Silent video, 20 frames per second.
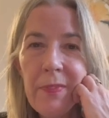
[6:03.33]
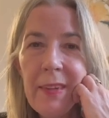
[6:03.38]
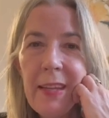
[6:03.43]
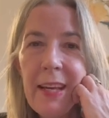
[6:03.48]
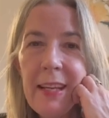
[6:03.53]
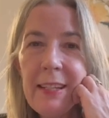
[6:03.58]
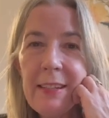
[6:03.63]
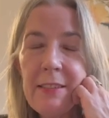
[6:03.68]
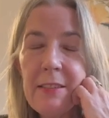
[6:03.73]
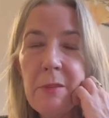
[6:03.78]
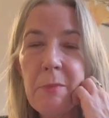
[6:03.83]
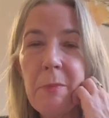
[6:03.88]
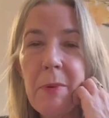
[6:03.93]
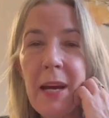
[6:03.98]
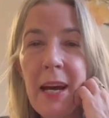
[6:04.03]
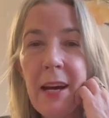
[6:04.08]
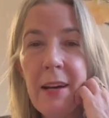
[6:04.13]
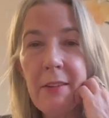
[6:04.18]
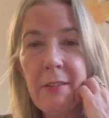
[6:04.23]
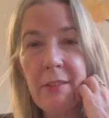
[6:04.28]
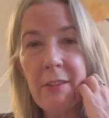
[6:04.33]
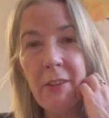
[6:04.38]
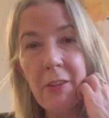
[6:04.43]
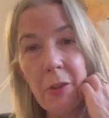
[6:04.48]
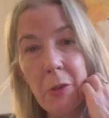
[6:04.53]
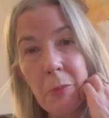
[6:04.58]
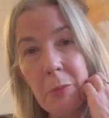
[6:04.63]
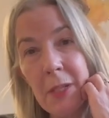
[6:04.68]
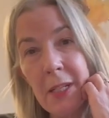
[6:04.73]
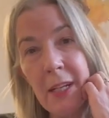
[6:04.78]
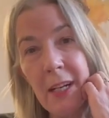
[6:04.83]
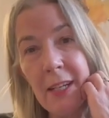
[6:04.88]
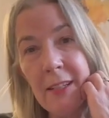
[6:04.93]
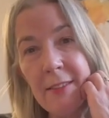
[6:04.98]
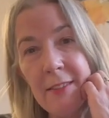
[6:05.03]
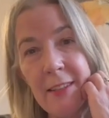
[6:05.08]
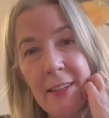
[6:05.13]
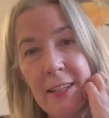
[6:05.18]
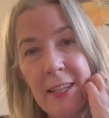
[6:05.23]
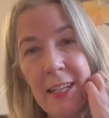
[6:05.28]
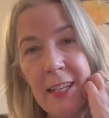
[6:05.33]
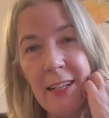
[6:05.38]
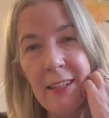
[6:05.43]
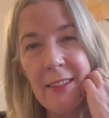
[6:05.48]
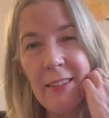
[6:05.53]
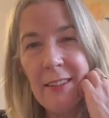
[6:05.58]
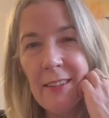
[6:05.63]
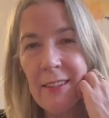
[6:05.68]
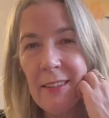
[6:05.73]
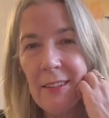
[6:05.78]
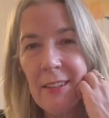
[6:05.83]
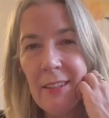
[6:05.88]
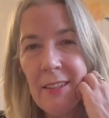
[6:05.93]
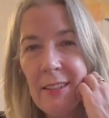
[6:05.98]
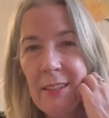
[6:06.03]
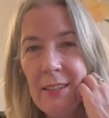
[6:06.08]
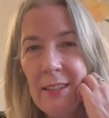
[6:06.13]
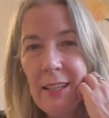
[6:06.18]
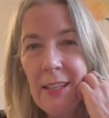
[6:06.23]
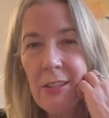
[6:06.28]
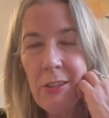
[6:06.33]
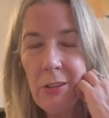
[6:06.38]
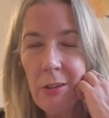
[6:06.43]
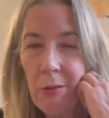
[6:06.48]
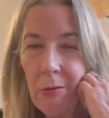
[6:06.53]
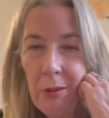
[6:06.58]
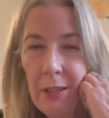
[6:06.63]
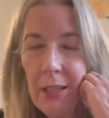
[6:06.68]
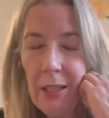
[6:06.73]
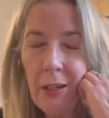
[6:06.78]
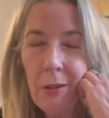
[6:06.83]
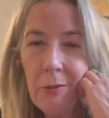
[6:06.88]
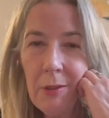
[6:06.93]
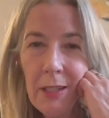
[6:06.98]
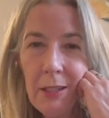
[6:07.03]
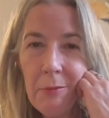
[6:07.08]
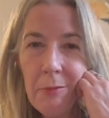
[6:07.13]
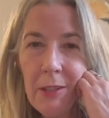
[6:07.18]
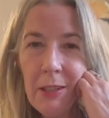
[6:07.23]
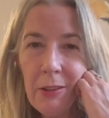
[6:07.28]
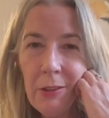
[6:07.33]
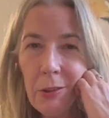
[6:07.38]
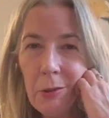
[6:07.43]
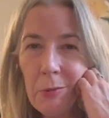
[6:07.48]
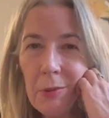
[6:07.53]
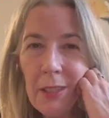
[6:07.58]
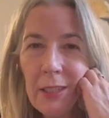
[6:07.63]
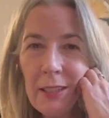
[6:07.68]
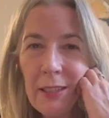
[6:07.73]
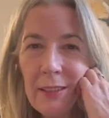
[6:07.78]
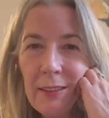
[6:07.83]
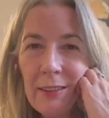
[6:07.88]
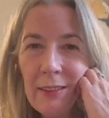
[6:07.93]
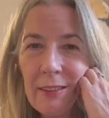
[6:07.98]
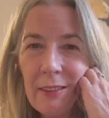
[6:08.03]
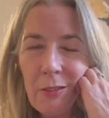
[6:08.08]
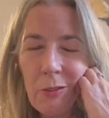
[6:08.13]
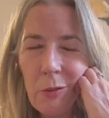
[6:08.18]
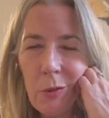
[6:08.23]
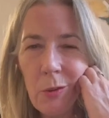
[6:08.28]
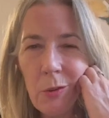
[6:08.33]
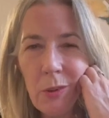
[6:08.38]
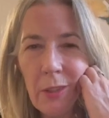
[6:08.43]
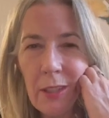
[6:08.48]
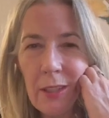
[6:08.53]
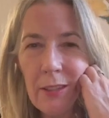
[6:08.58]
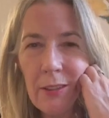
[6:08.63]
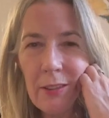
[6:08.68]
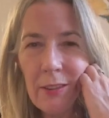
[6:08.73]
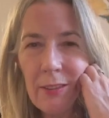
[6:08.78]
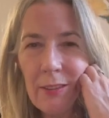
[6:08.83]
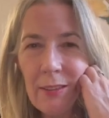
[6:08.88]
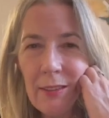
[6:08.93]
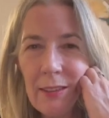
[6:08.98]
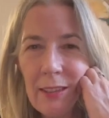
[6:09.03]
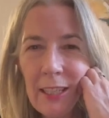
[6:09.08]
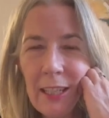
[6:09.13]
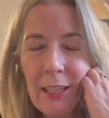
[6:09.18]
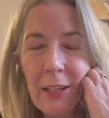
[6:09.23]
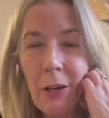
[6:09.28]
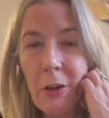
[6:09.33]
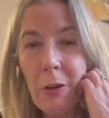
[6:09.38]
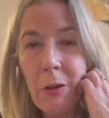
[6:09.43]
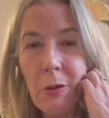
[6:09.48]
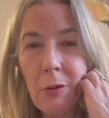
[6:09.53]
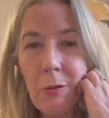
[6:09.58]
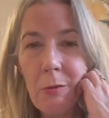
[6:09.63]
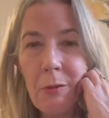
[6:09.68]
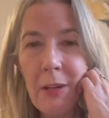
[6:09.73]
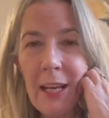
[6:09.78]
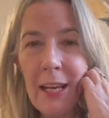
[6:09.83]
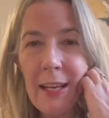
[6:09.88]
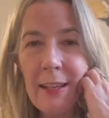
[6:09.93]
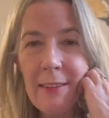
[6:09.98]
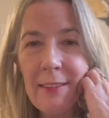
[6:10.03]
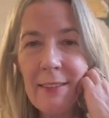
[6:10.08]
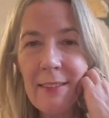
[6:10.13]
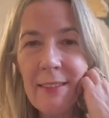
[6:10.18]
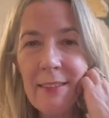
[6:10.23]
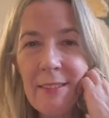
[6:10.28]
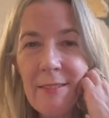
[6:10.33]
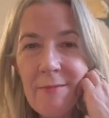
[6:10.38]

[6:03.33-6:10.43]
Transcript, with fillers: and it's the path to luminosity. And don't we all want to be luminous? Of course, in our own ways.